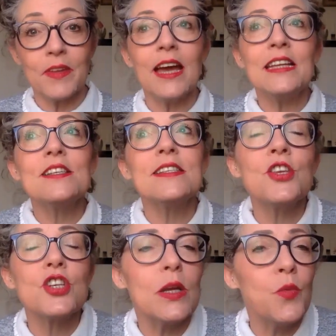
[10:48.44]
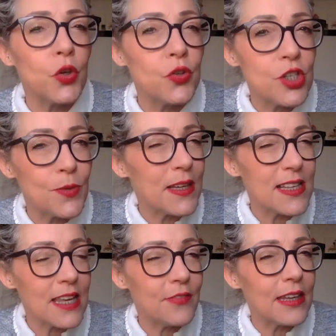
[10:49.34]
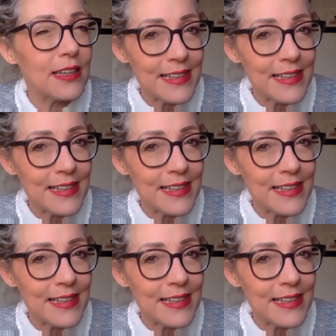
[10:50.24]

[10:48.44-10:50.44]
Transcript: And essentially what you're doing is giving a